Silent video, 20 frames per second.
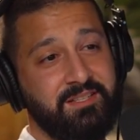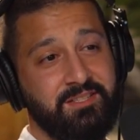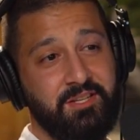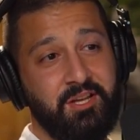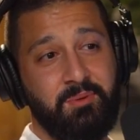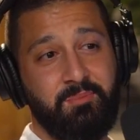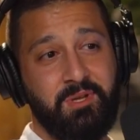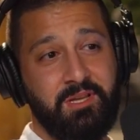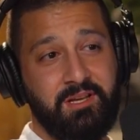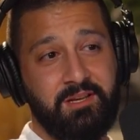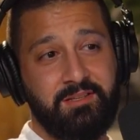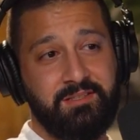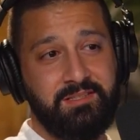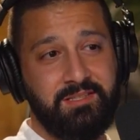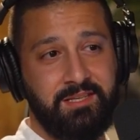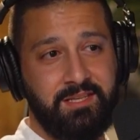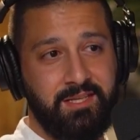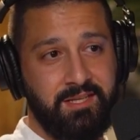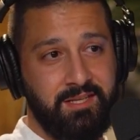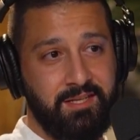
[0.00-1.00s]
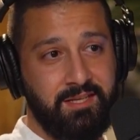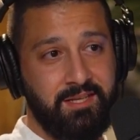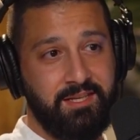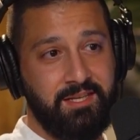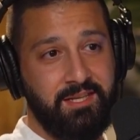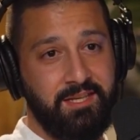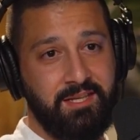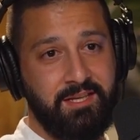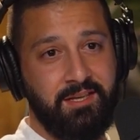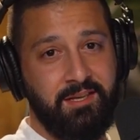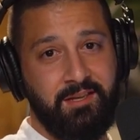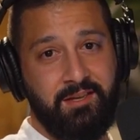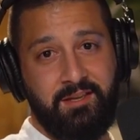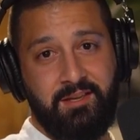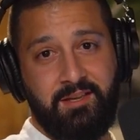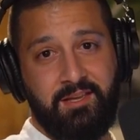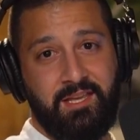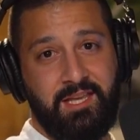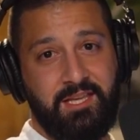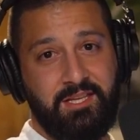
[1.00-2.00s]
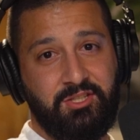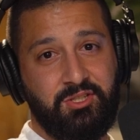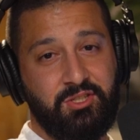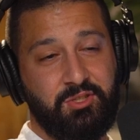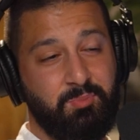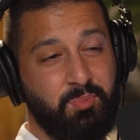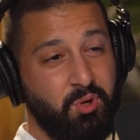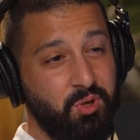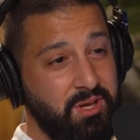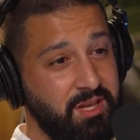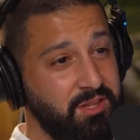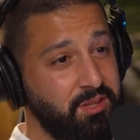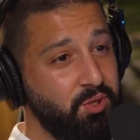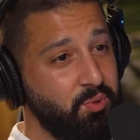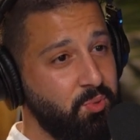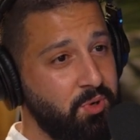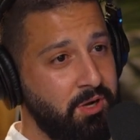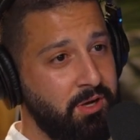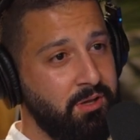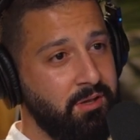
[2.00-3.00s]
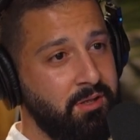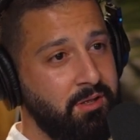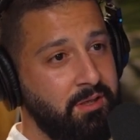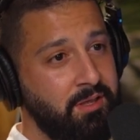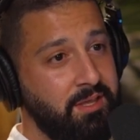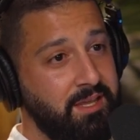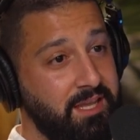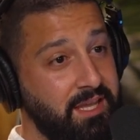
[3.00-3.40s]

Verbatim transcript: and it's not because he just put in the work.